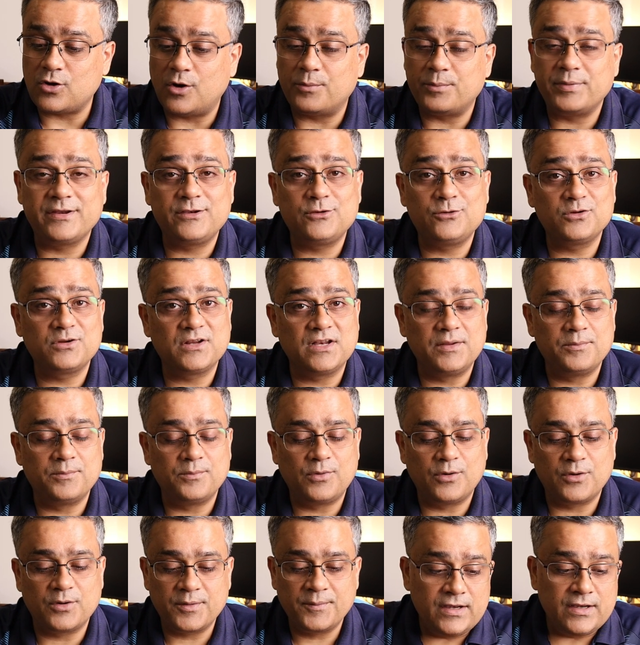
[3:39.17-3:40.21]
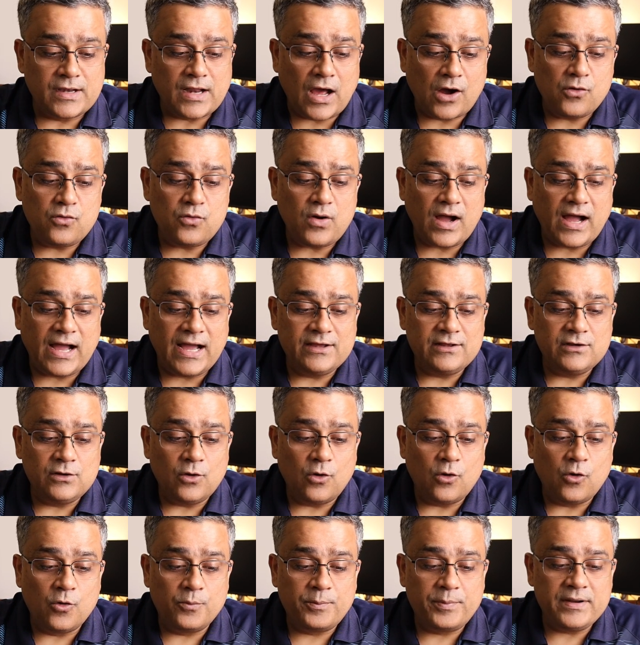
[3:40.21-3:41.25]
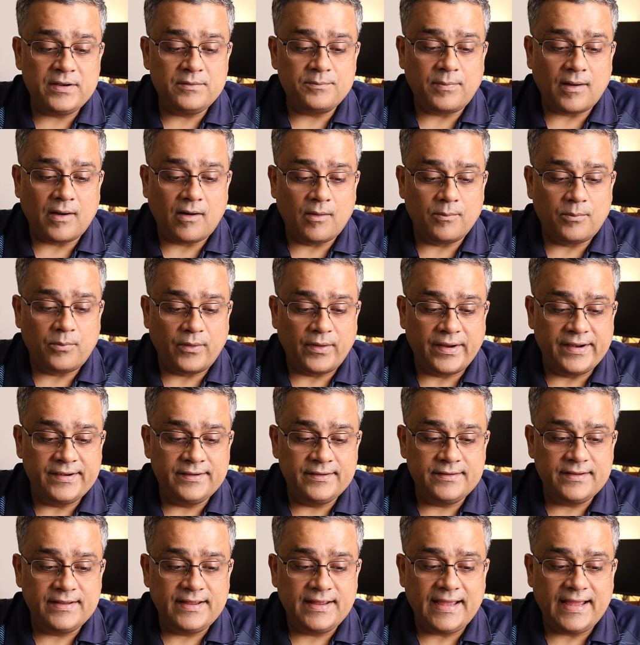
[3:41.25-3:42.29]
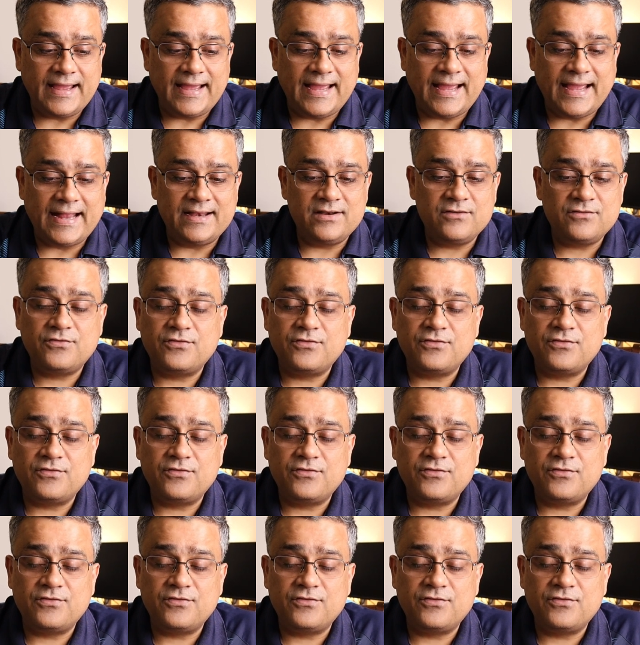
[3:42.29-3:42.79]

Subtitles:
copied to clipboard. Now I'll open PowerPoint, and